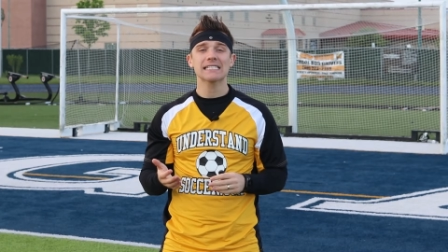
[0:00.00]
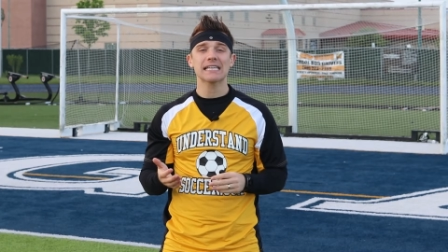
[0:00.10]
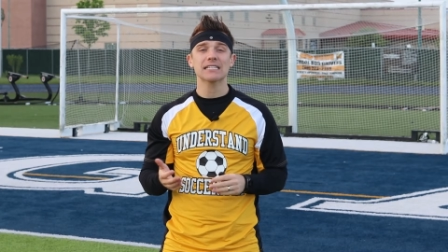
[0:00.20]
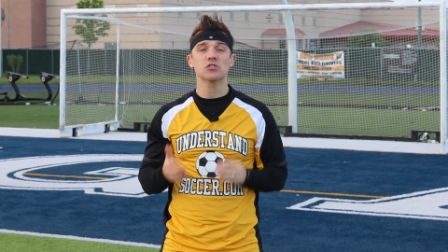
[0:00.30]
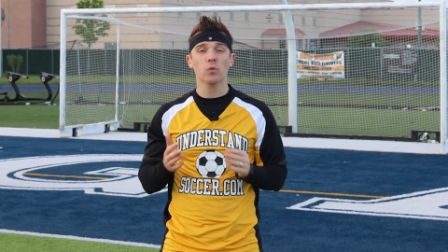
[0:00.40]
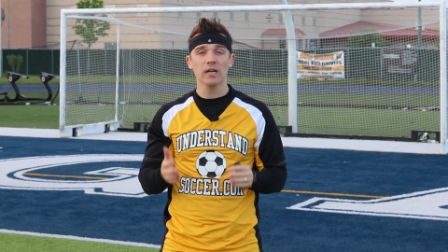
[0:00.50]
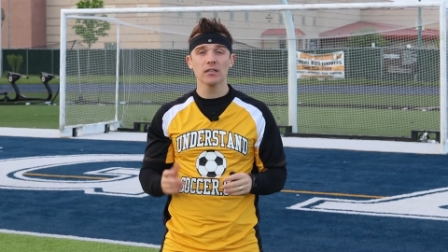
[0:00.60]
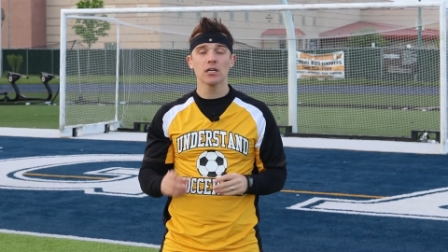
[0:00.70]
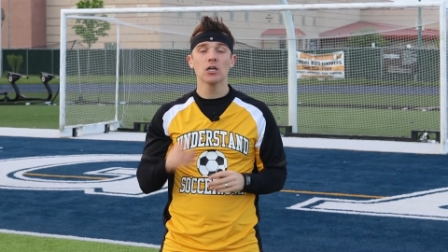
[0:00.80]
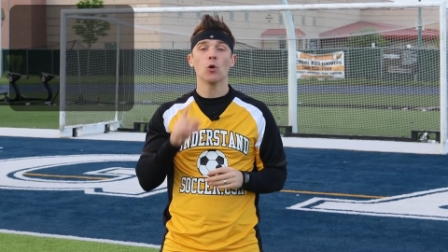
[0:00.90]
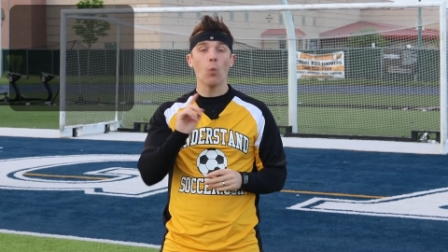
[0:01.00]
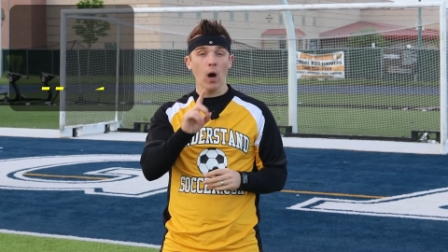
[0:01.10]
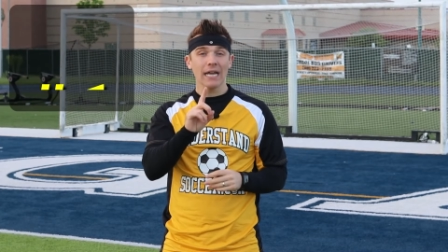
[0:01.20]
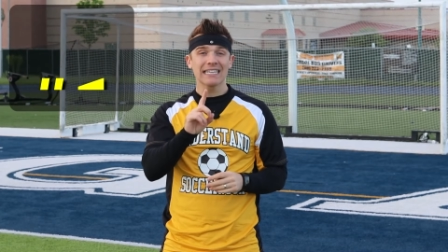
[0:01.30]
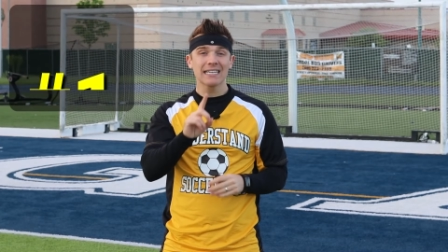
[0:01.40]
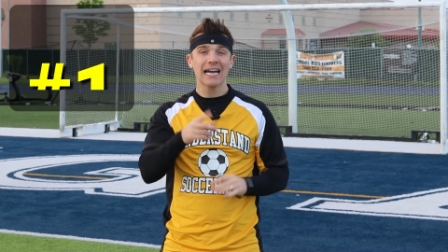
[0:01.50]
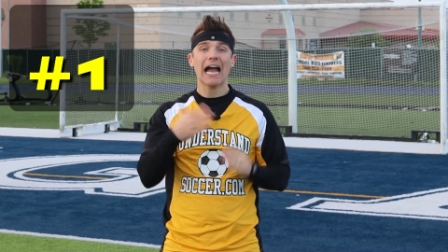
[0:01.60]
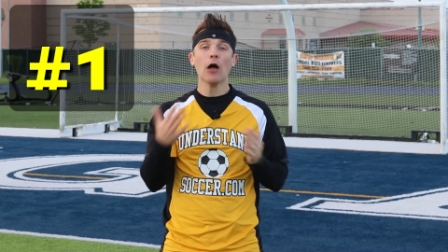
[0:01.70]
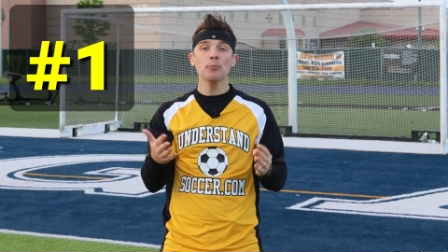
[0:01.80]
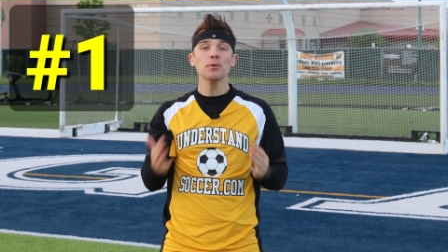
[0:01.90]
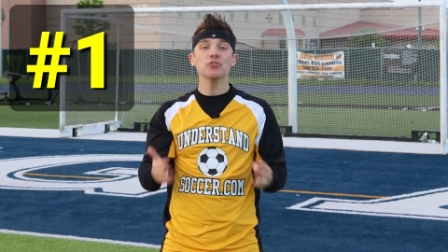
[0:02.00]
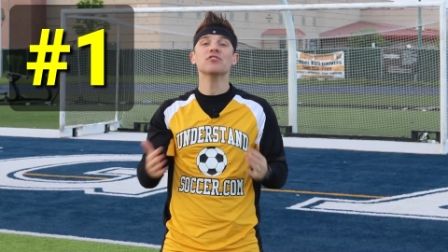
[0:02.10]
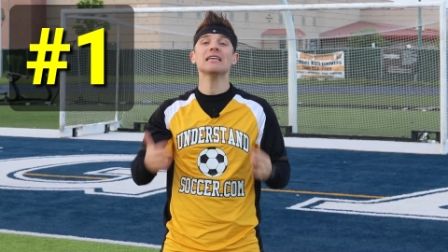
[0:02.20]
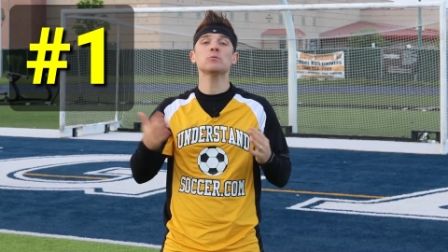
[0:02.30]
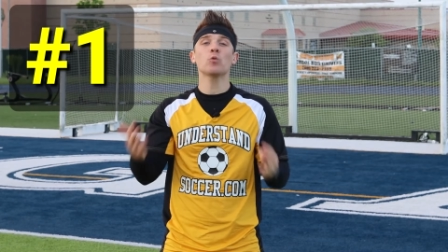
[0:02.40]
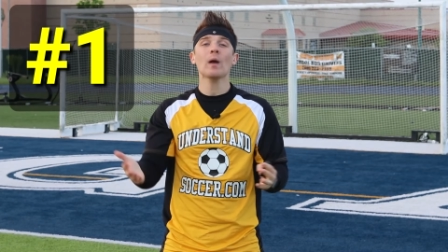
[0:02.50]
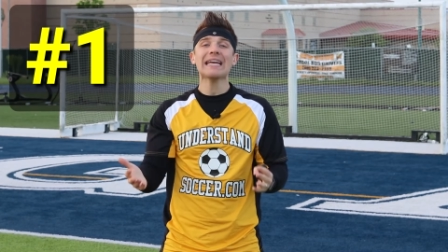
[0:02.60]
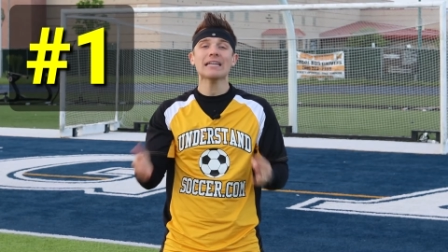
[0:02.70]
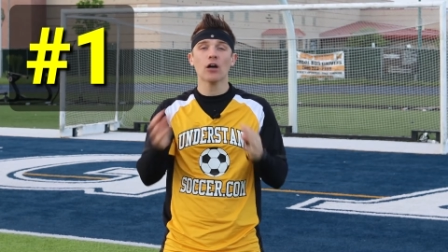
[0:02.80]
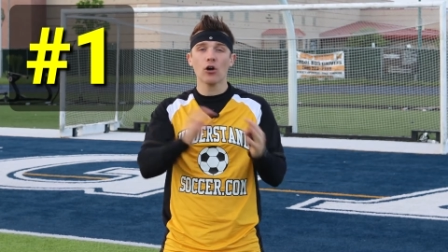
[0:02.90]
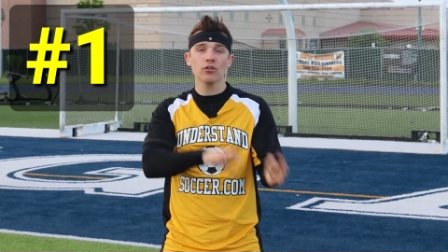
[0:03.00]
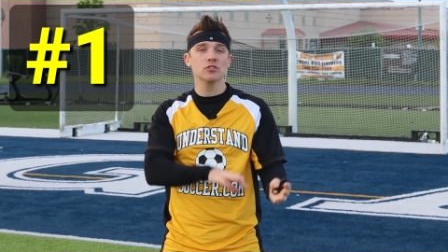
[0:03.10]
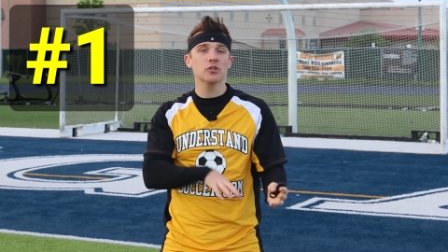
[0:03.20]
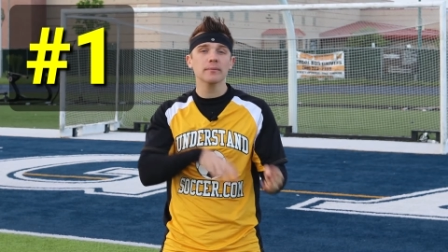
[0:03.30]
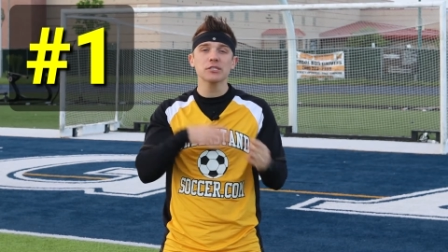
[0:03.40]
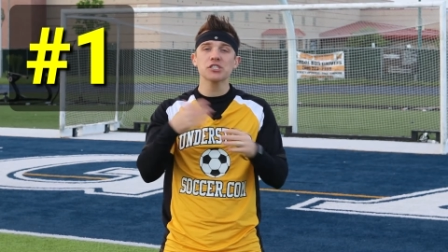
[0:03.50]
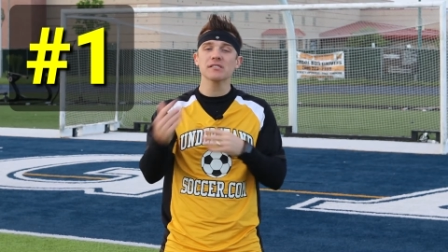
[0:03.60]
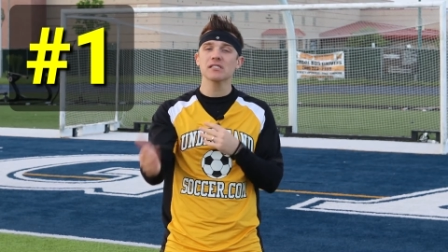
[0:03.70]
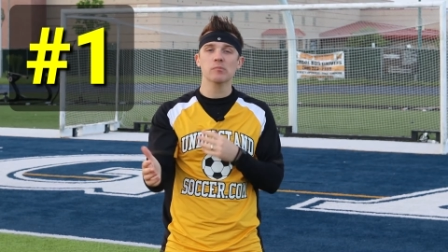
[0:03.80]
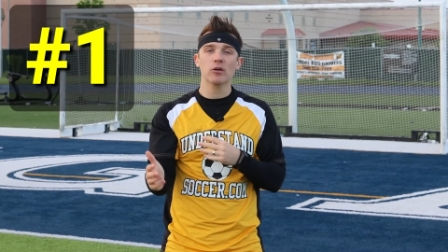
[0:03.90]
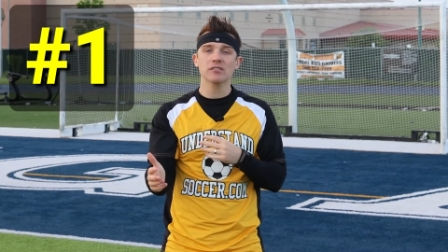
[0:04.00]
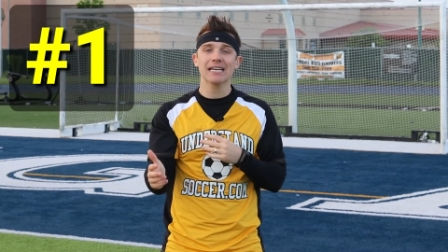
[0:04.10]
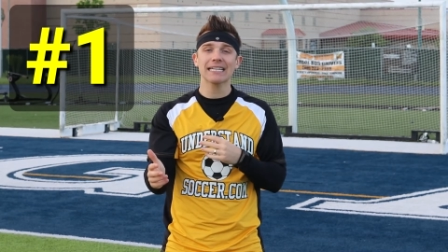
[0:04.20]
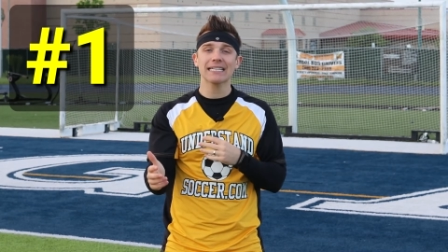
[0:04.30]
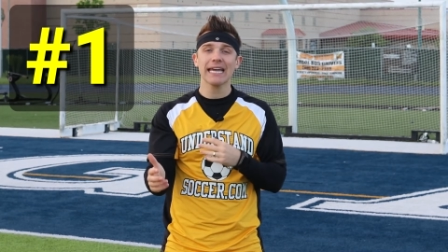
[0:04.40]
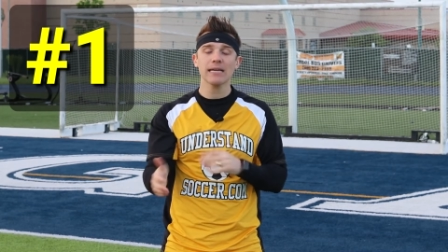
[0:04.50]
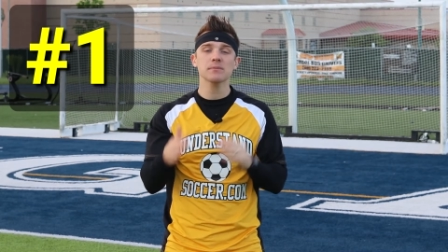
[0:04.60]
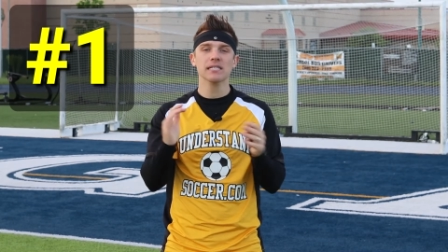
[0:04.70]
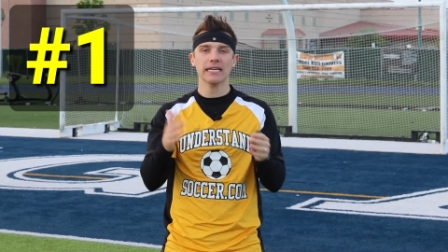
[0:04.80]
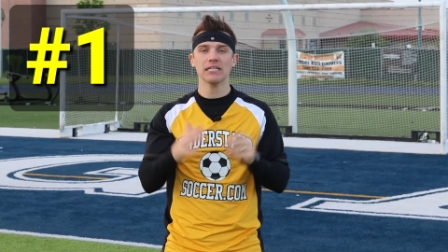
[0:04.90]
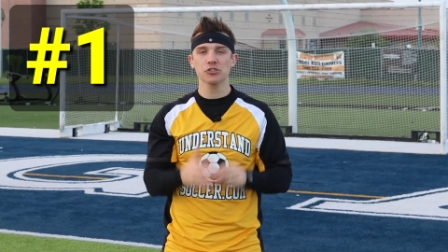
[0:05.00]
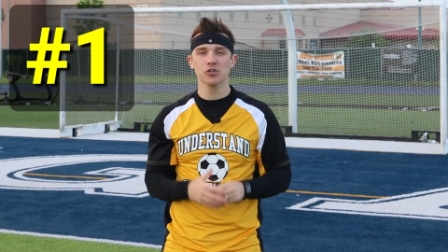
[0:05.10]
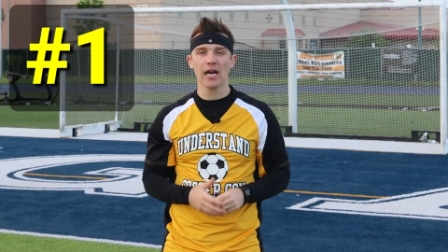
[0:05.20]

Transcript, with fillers: these things will, one, help your team win all the scrimmages and small-sided games in your